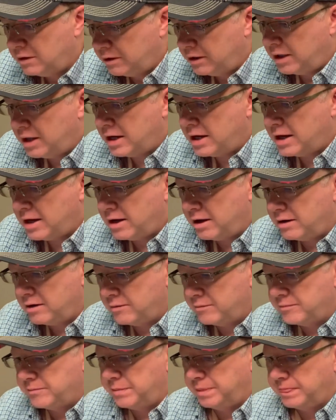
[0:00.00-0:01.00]
Yeah,
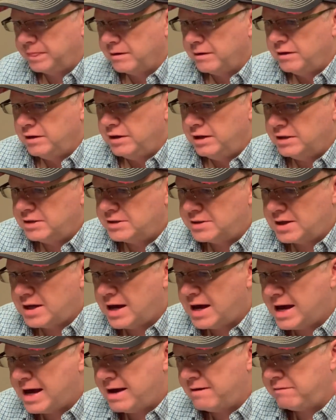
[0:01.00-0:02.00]
it's the
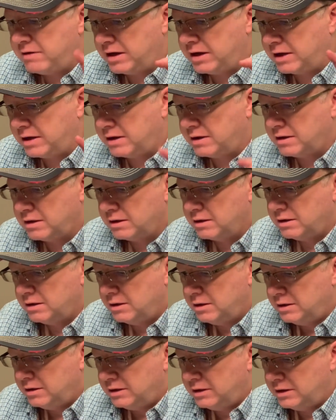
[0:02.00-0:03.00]
Havoc.
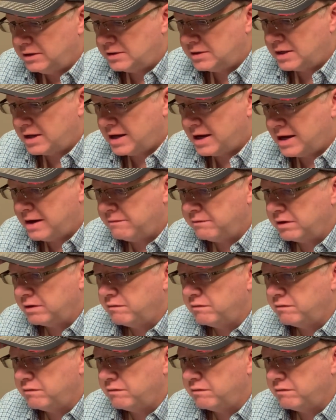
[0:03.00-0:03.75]
It's the Havoc